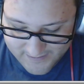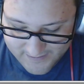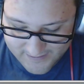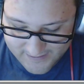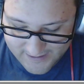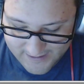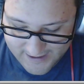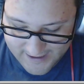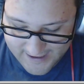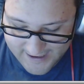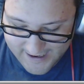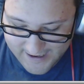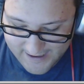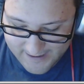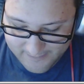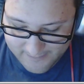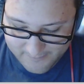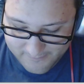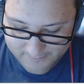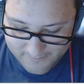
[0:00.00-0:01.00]
Right. So that's
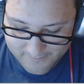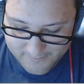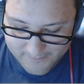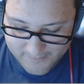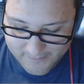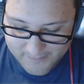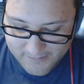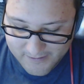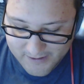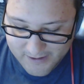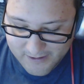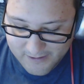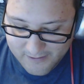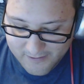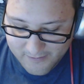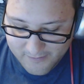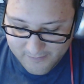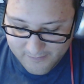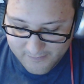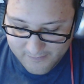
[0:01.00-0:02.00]
14 nanometer
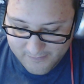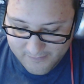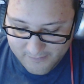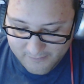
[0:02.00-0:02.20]
plus, or